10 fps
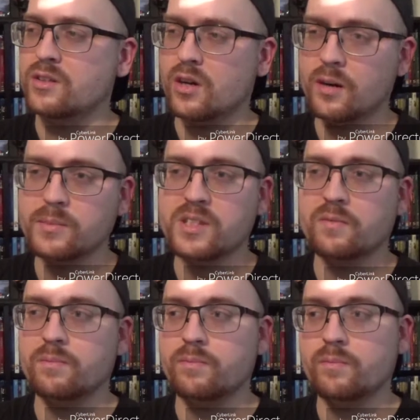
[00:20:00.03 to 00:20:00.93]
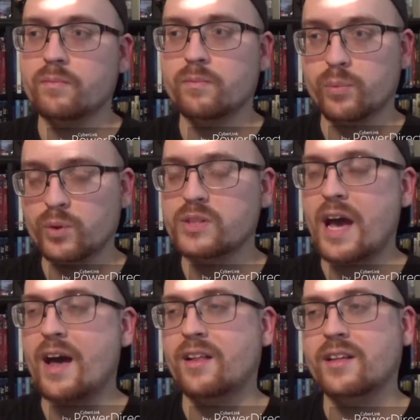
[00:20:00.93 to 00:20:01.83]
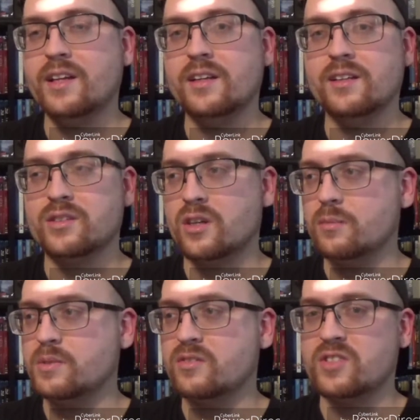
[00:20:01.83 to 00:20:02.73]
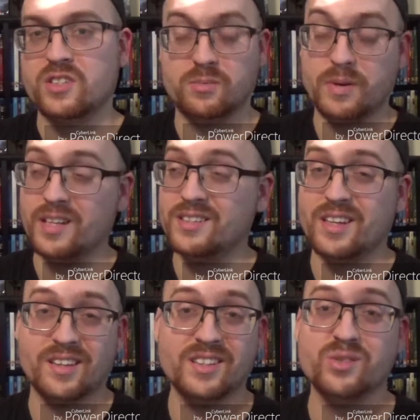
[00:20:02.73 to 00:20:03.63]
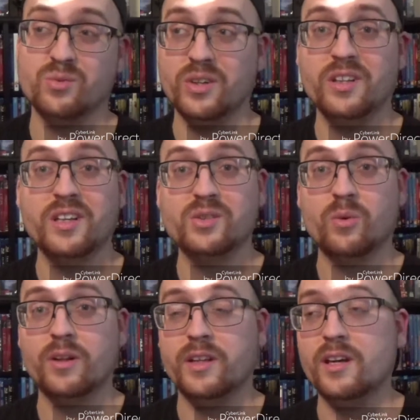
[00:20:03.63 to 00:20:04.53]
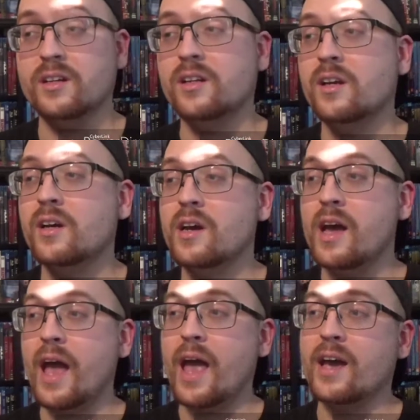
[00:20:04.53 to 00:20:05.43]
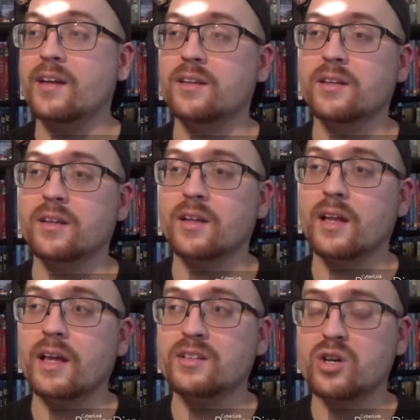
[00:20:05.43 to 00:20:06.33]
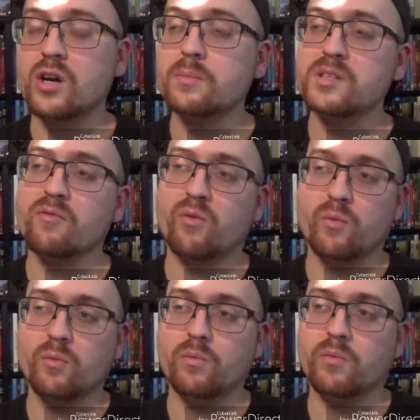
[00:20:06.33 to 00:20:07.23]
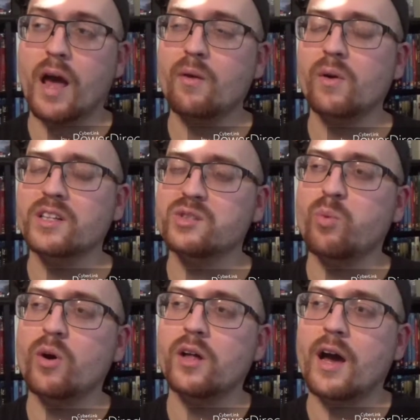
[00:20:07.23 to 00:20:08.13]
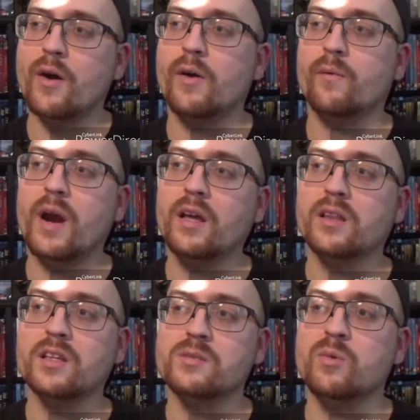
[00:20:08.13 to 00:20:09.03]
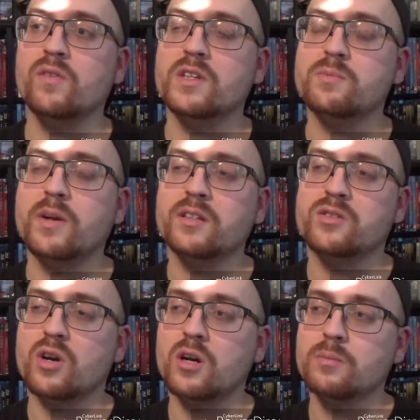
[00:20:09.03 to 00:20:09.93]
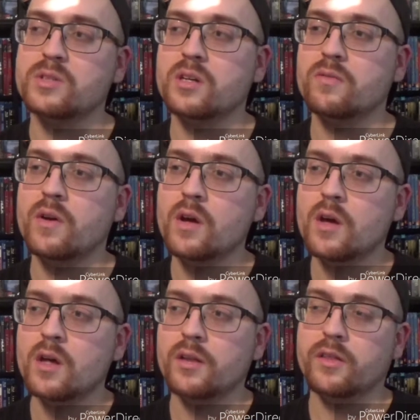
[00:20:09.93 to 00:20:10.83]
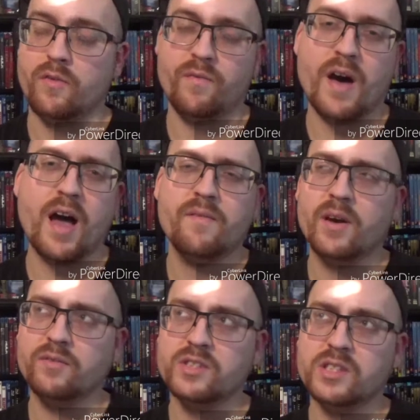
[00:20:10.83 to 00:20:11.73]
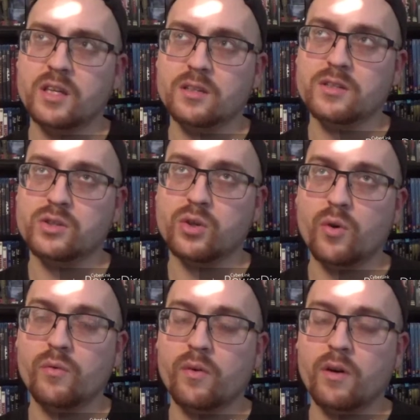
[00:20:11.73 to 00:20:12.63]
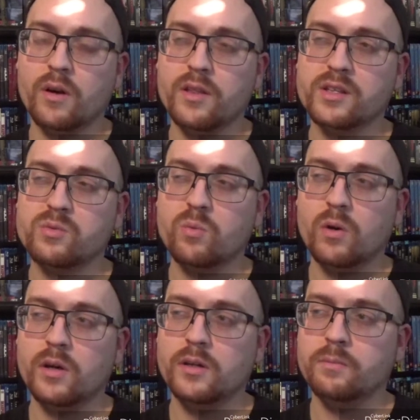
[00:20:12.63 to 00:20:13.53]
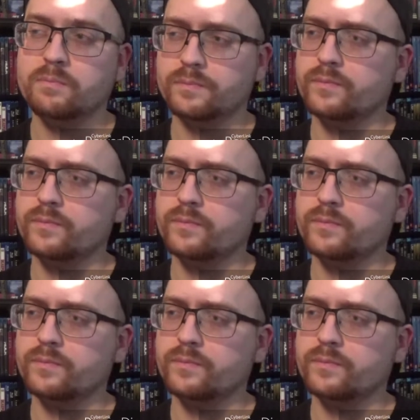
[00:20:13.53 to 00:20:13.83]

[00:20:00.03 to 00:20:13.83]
terms of brutality and in terms of suspense, like this really is well done. And in terms of, I don't want to spoil how I rank these movies, but in terms of the five I've seen so far, this one